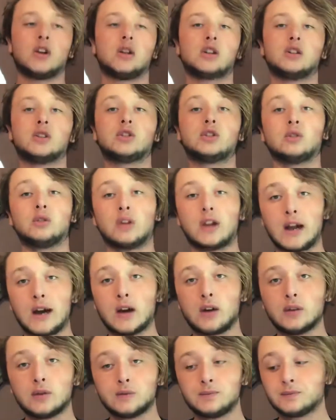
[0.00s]
So
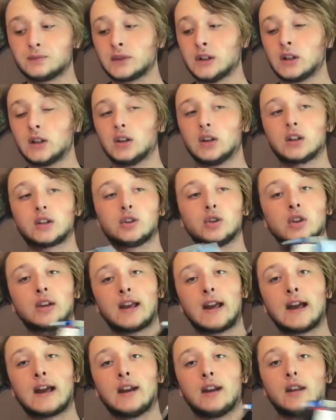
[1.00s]
now, let's look
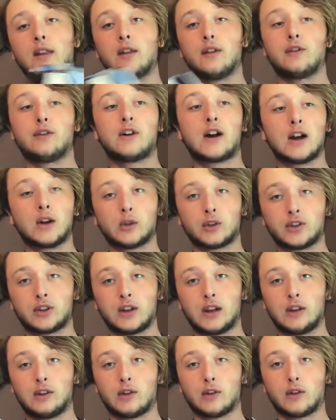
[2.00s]
at the final
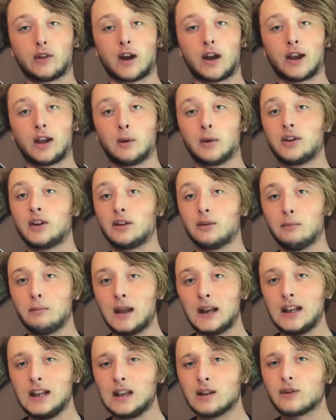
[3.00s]
stage of the rocket, which has
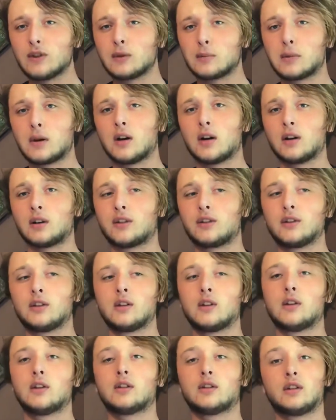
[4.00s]
many different parts,
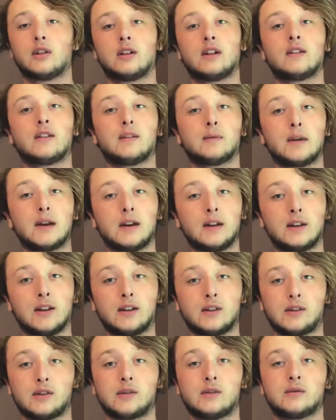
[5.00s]
so you're going to have to pay
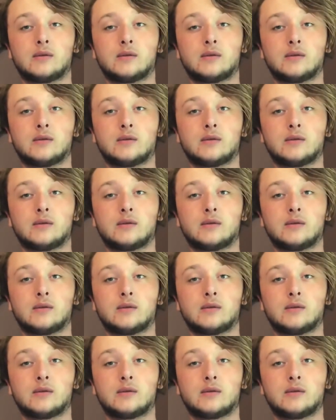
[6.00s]
attention.